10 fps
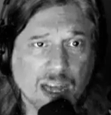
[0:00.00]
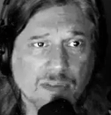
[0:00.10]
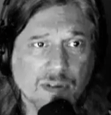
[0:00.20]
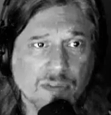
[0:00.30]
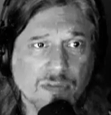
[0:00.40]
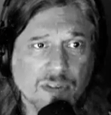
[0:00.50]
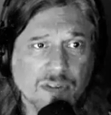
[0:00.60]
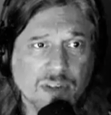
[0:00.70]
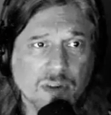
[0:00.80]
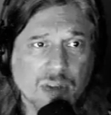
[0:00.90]
of the
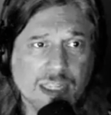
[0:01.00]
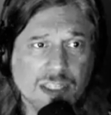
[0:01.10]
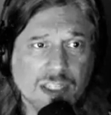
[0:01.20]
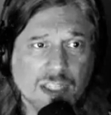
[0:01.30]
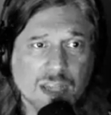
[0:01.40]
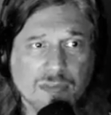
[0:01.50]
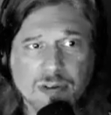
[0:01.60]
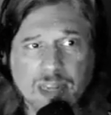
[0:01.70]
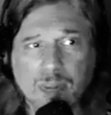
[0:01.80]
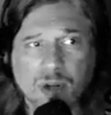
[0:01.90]
50 ways to love your
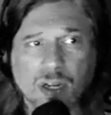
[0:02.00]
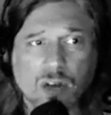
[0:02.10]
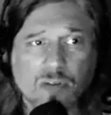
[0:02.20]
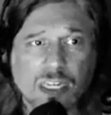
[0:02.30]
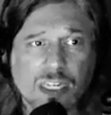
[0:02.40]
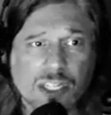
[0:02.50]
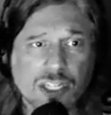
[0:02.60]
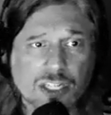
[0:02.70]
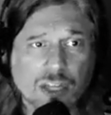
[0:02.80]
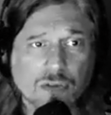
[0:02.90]
neighbor, COVID
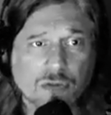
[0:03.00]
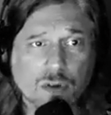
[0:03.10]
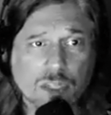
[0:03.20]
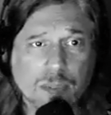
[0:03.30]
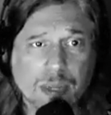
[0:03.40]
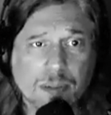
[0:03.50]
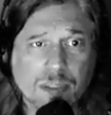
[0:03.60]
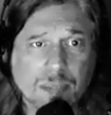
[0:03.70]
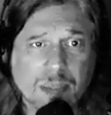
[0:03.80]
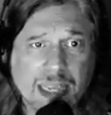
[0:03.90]
edition, don't force people
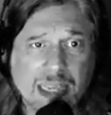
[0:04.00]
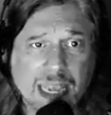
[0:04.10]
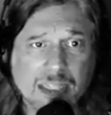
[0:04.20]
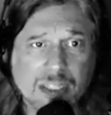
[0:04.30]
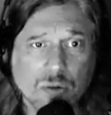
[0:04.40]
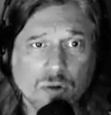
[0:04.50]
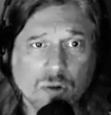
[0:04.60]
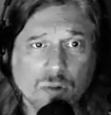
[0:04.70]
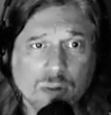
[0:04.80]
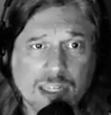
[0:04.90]
to bake cakes or
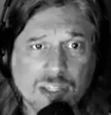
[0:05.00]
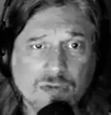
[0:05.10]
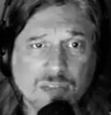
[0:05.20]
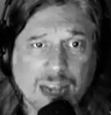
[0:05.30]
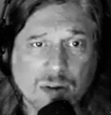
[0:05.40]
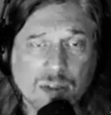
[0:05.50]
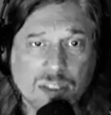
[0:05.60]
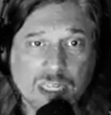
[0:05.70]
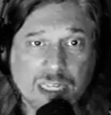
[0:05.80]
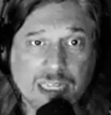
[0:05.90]
arrange flowers
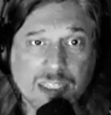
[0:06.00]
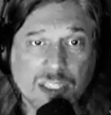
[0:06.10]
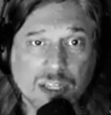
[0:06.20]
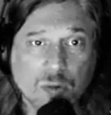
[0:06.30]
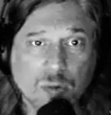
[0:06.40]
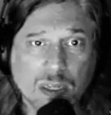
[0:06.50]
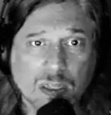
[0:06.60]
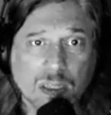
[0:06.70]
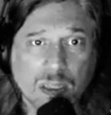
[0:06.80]
against their will.